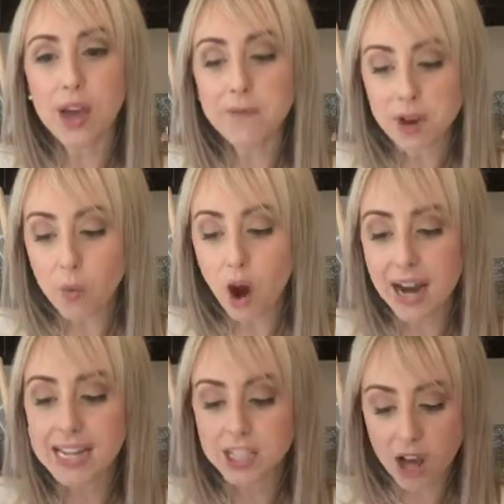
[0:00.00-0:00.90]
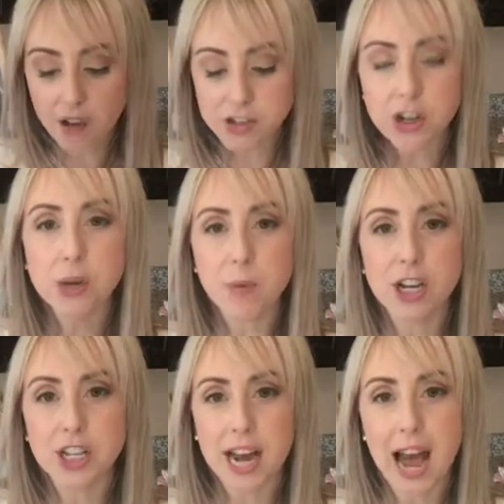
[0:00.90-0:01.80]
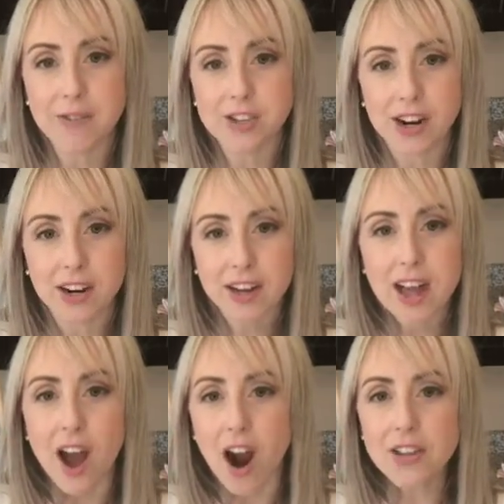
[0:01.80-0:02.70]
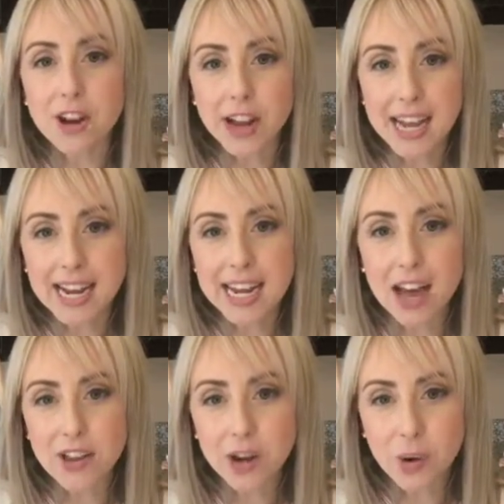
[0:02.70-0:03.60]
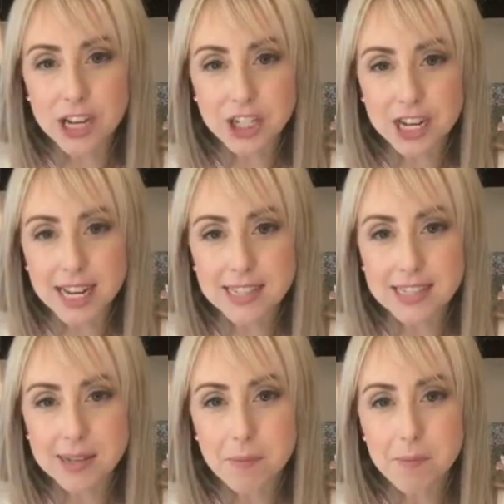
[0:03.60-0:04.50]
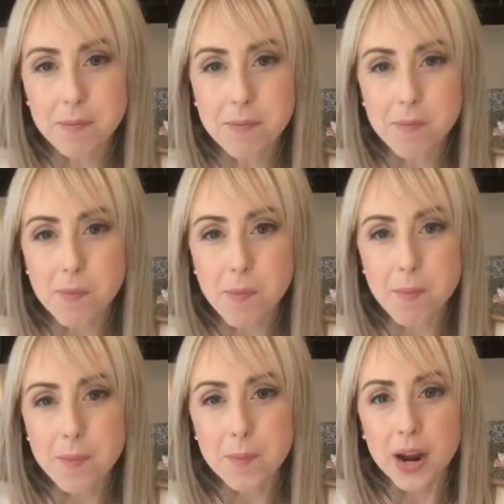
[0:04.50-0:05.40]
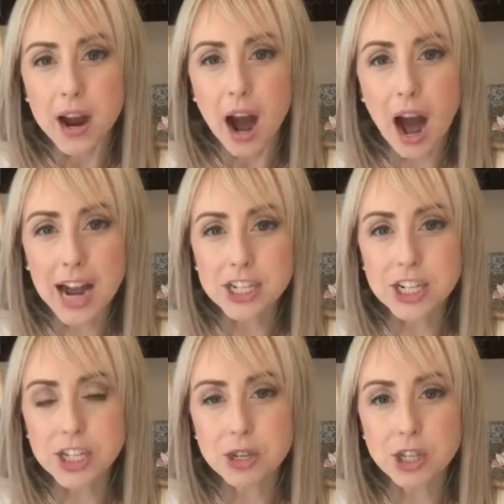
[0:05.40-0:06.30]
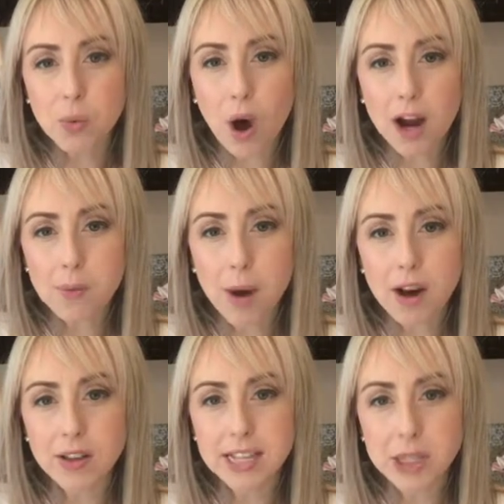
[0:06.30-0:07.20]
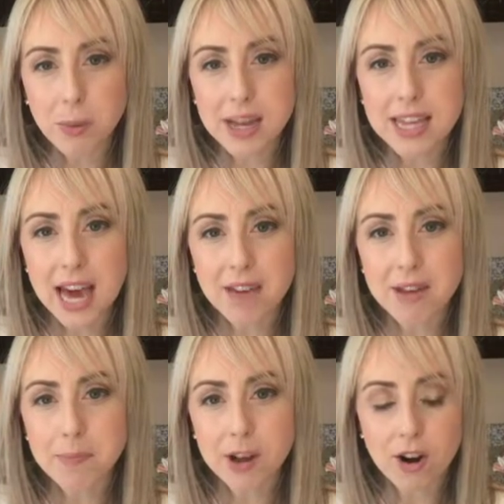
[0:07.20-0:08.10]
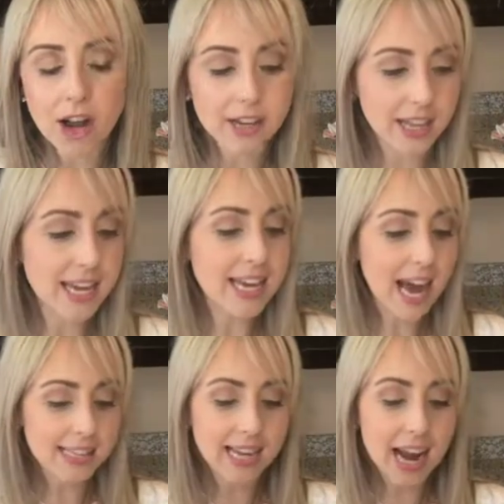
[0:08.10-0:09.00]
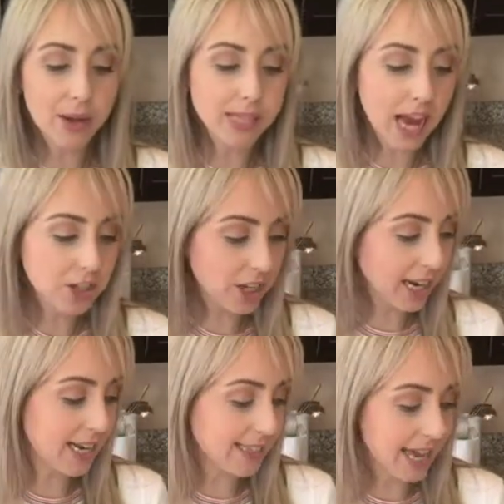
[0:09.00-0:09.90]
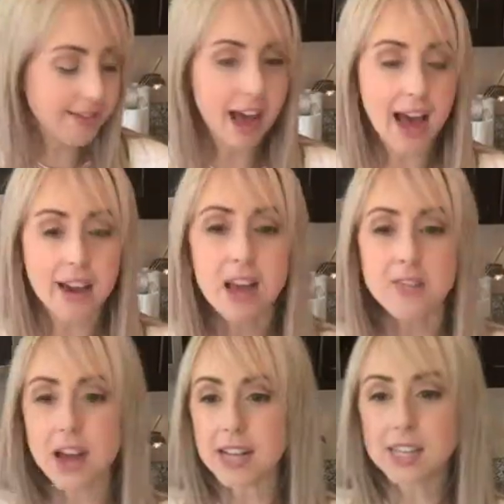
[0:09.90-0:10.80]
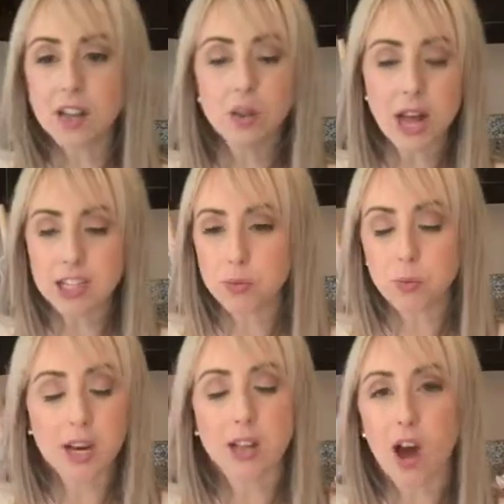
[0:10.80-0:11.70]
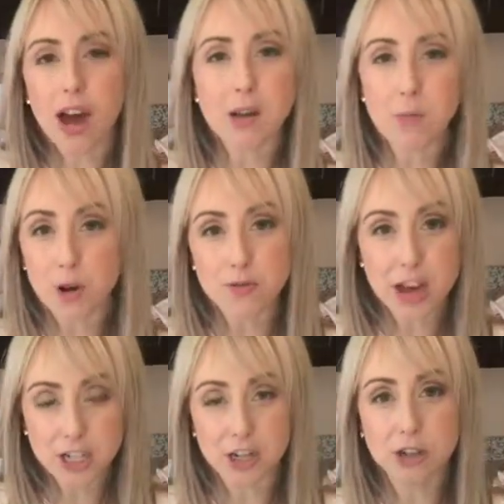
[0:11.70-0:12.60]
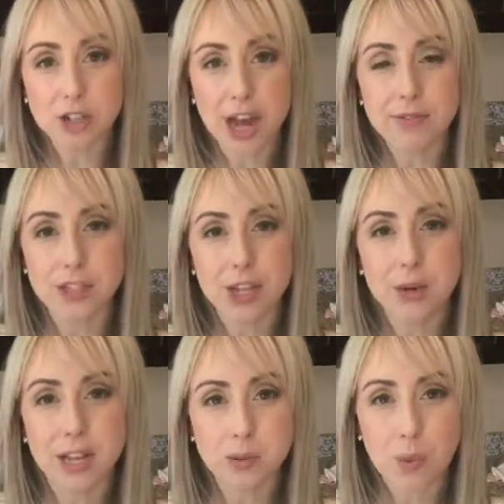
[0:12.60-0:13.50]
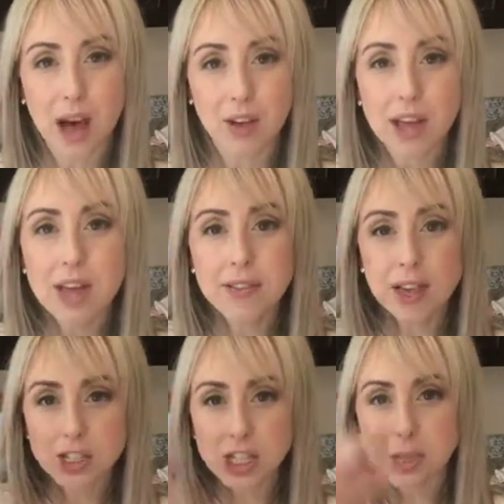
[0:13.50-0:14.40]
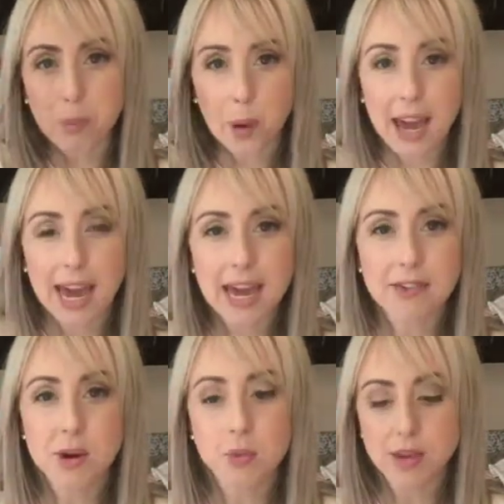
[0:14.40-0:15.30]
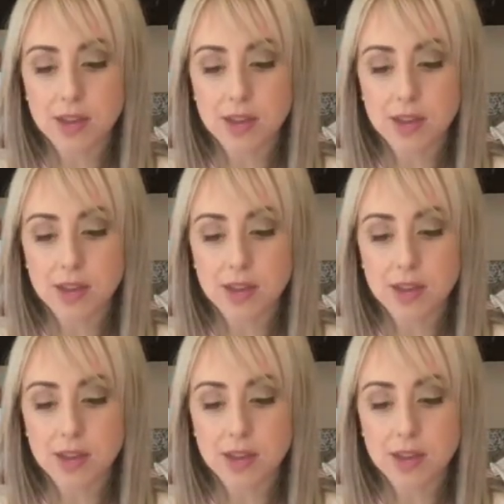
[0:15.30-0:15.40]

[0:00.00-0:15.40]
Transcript: if you want it softer, you brush it after. Are there any other questions? I just use a water bottle and spray the oven periodically. Yes, and I was actually going to say that. That's what a lot of professional chefs do as well. They'll just spray the